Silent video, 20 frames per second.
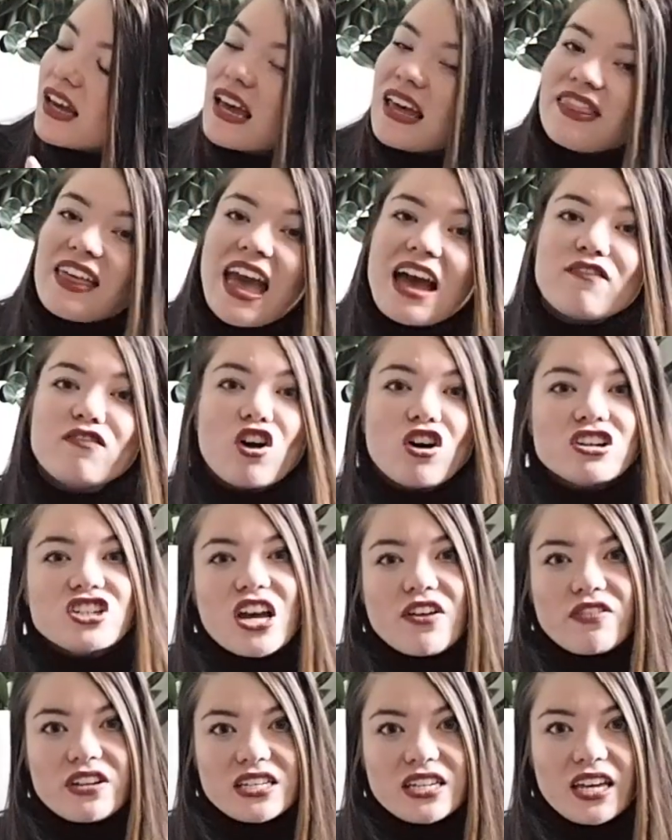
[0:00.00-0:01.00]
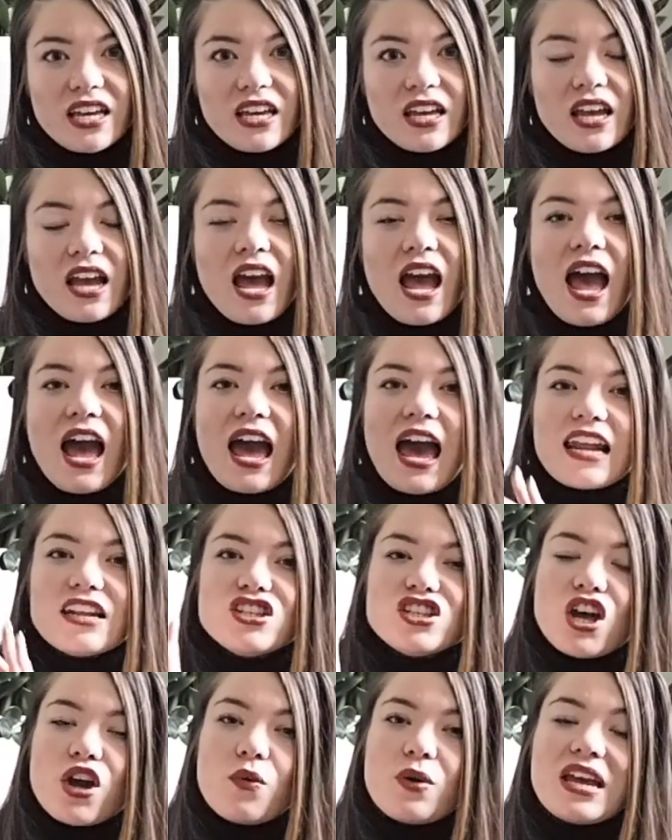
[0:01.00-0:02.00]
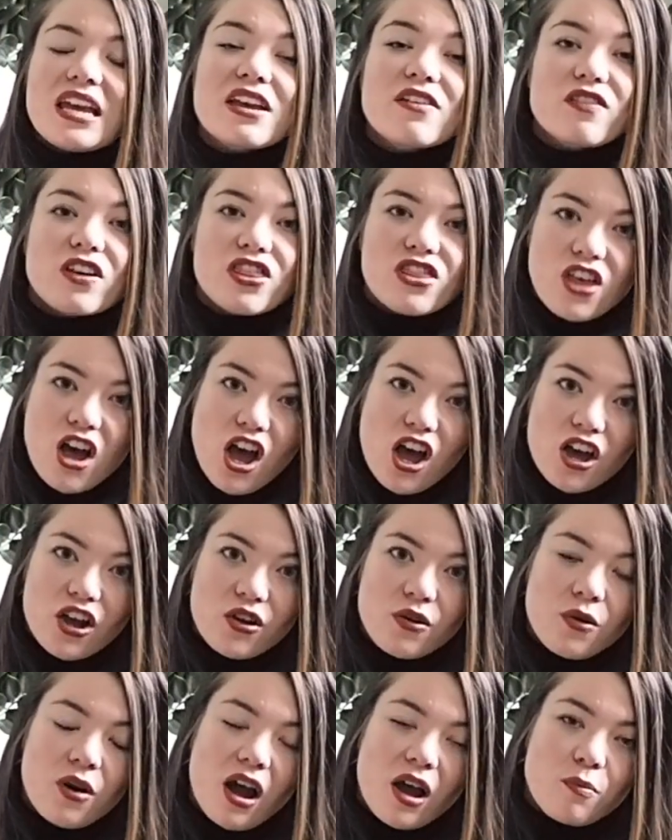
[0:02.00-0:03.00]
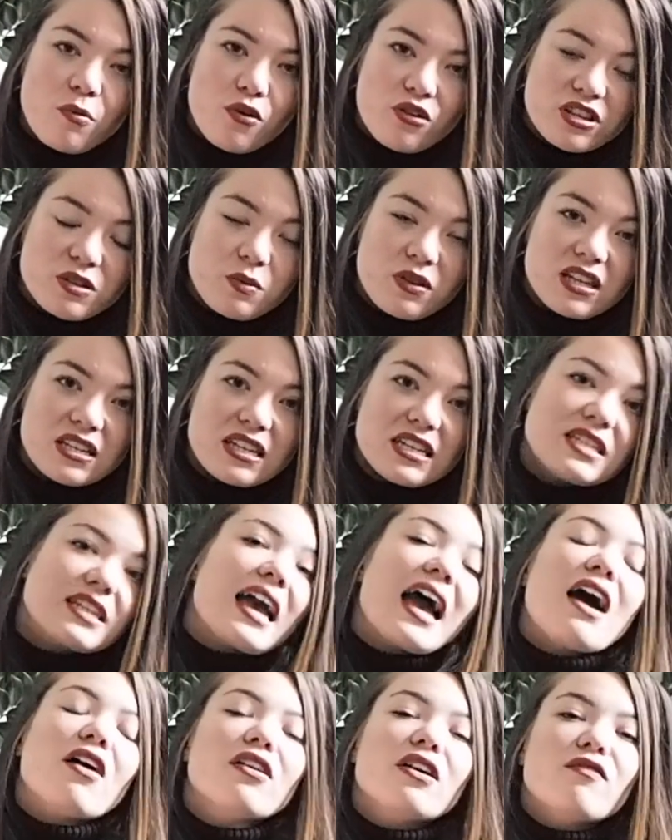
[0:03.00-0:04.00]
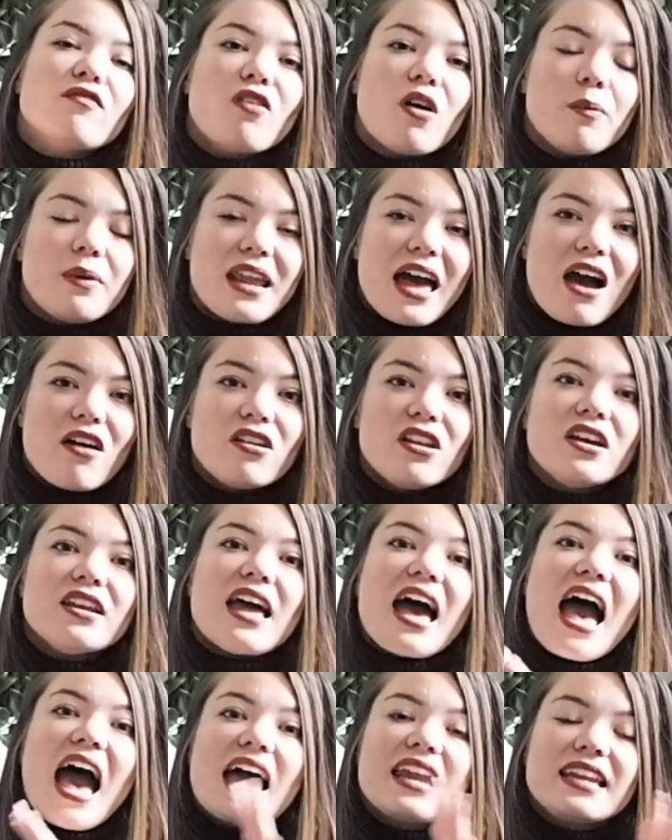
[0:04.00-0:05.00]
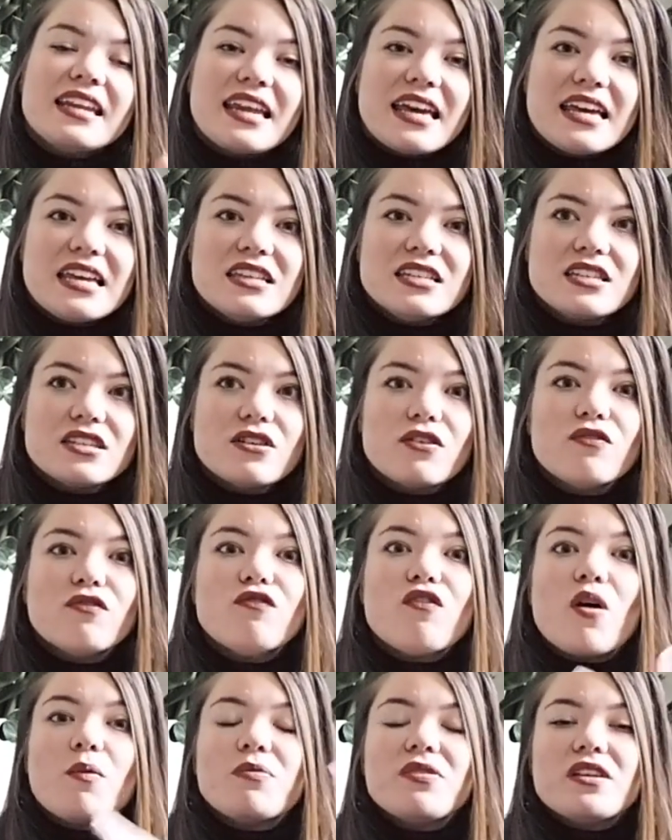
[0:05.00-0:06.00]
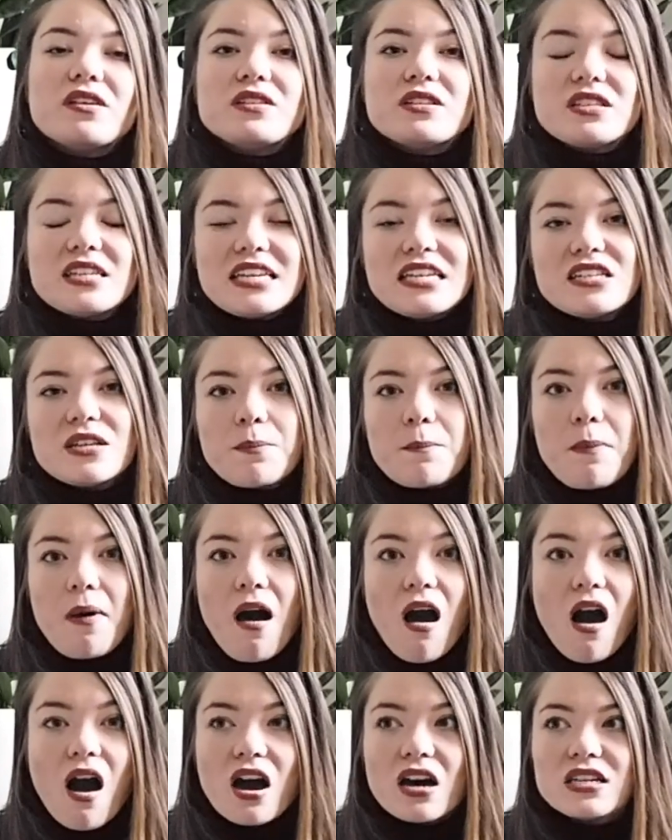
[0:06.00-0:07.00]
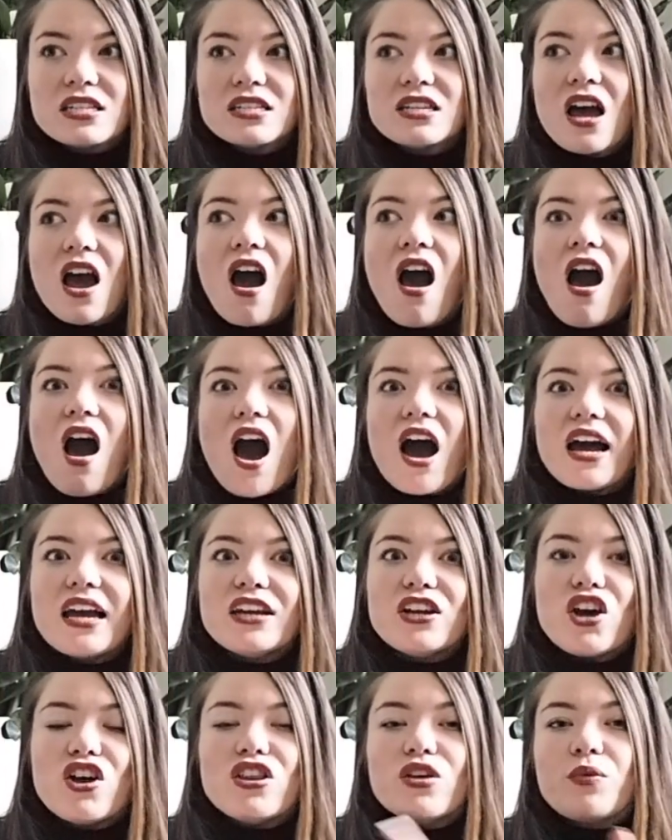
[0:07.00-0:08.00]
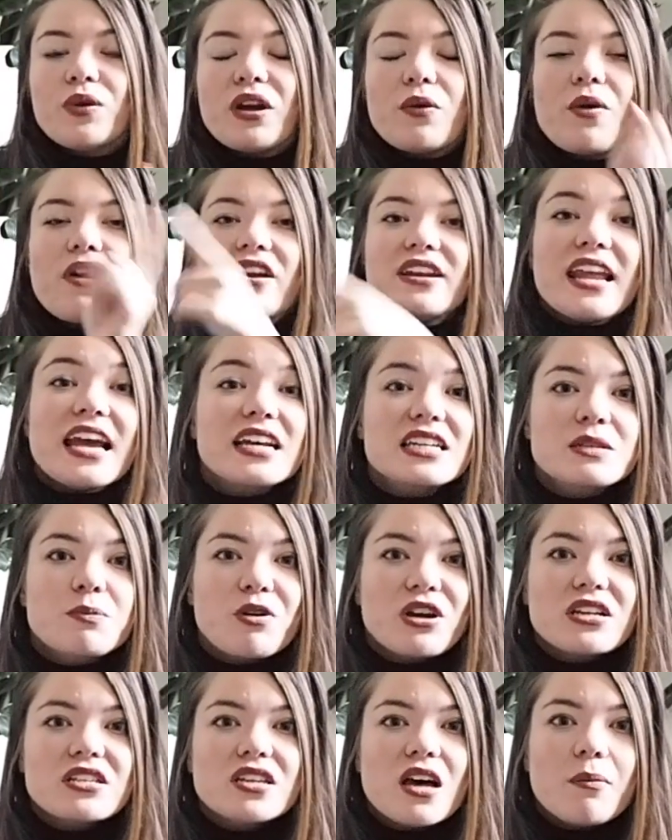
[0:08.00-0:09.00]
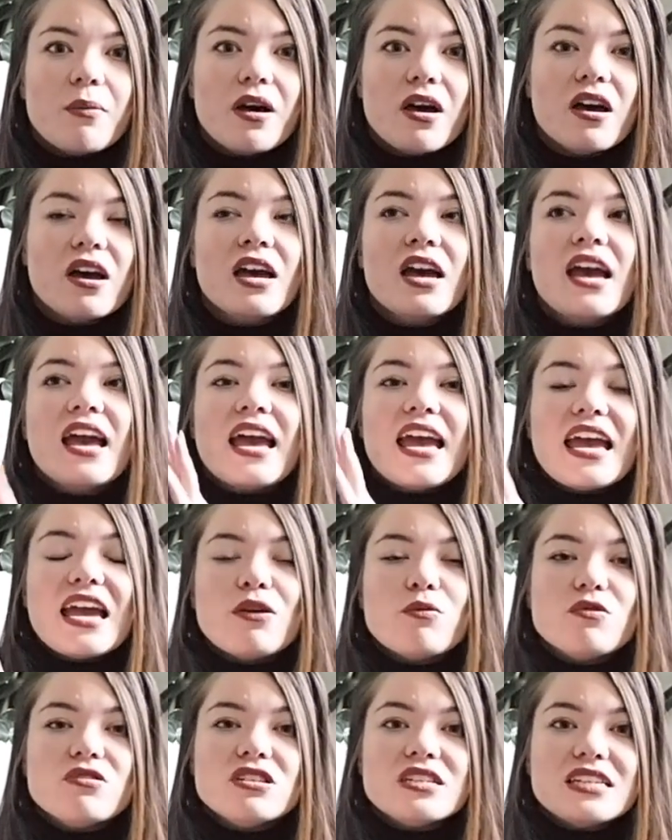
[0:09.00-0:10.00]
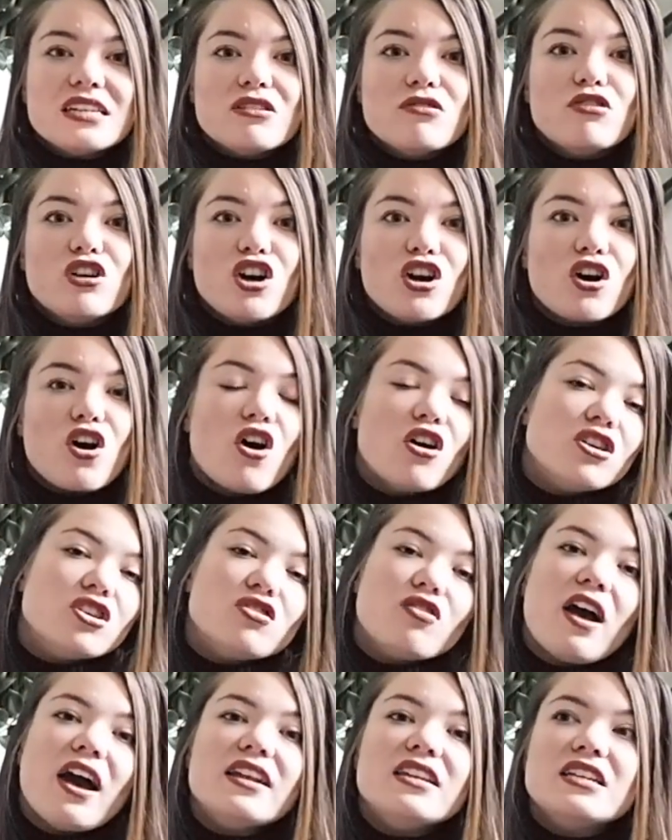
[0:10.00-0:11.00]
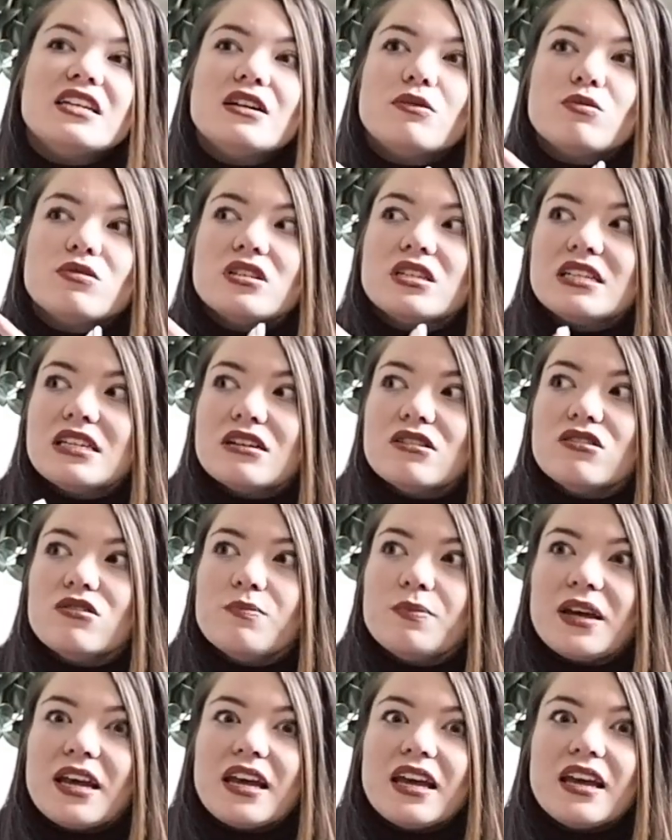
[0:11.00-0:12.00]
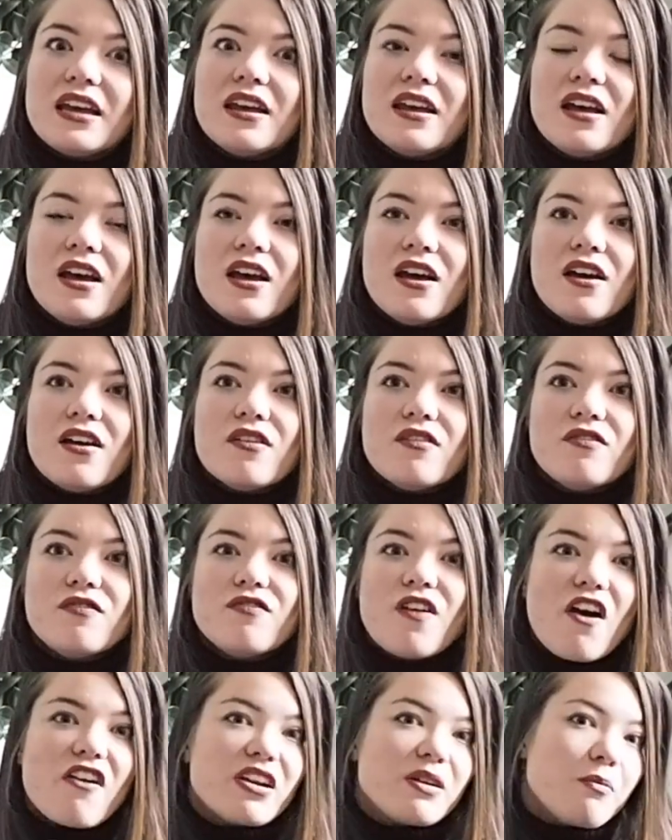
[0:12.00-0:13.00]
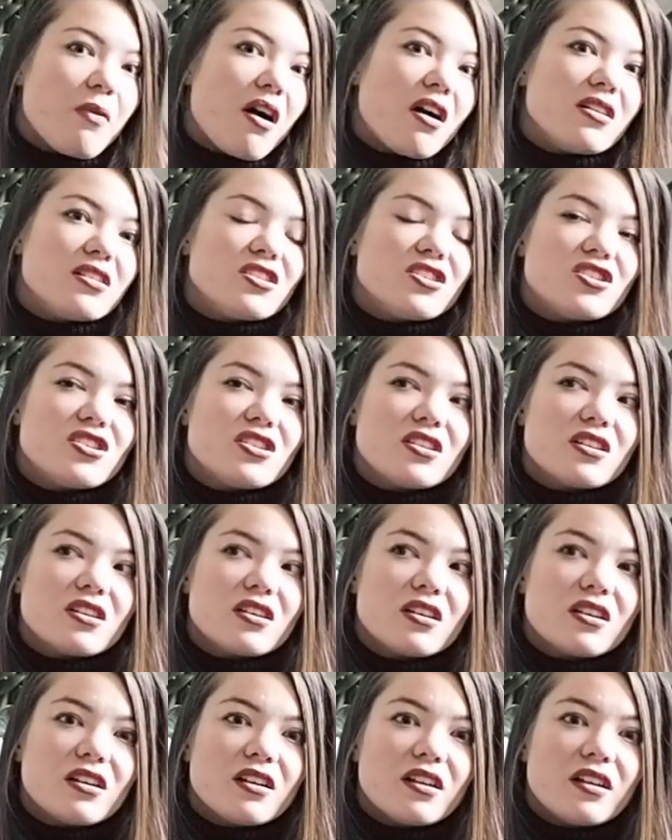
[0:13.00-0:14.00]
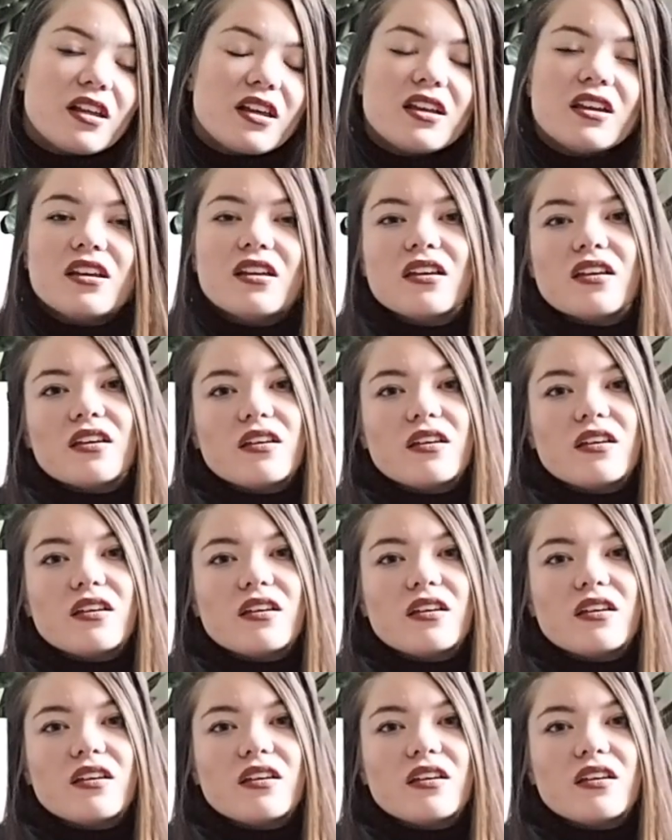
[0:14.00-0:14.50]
they have longevity. And so even though I bought this with a discount and from an outlet, and it is from the season past, I know that when I wear it next spring summer, it will still look on trend, and it will still be very much like